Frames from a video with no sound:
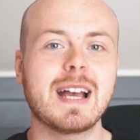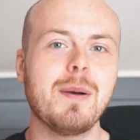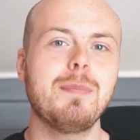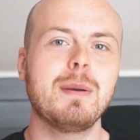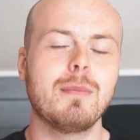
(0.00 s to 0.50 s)

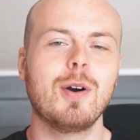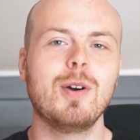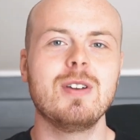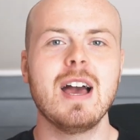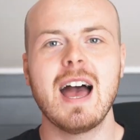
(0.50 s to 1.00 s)
camping
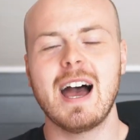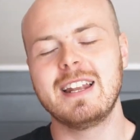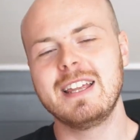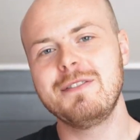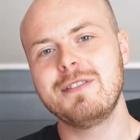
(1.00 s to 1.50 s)
mode
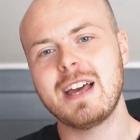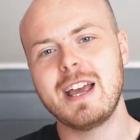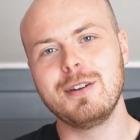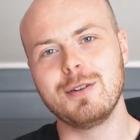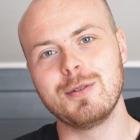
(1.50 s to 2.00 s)
and even
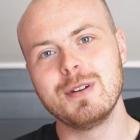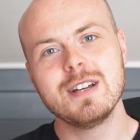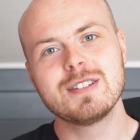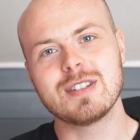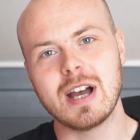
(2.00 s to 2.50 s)
a new
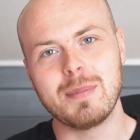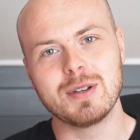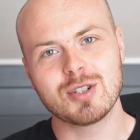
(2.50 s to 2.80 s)
Cyber